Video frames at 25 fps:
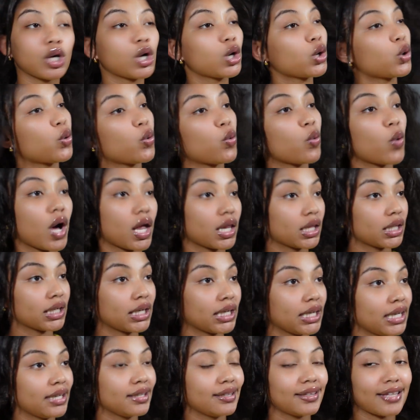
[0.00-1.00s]

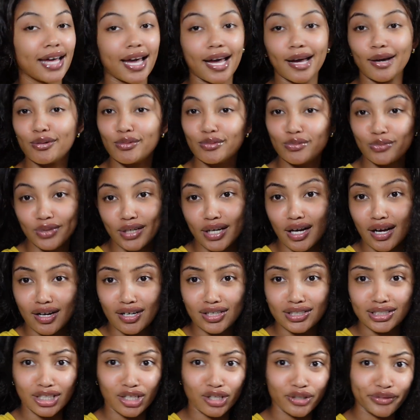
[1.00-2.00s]
quality that we got
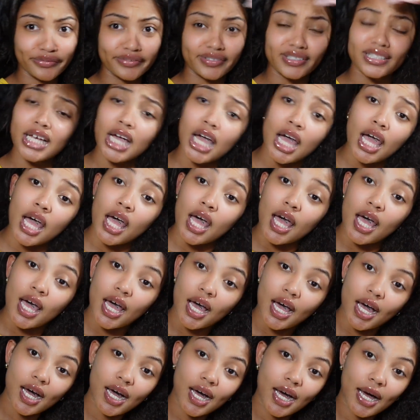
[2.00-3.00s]
ourselves
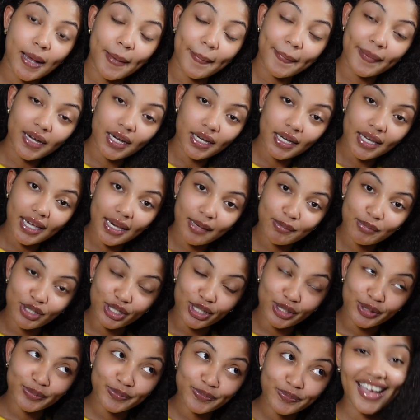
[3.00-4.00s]
a
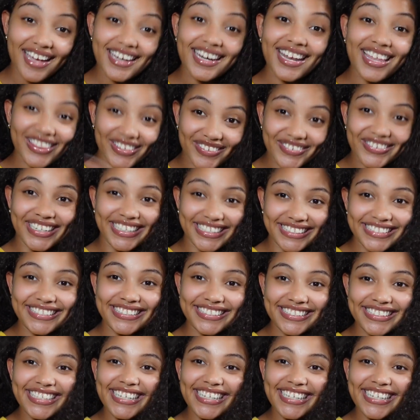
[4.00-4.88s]
camera, another one.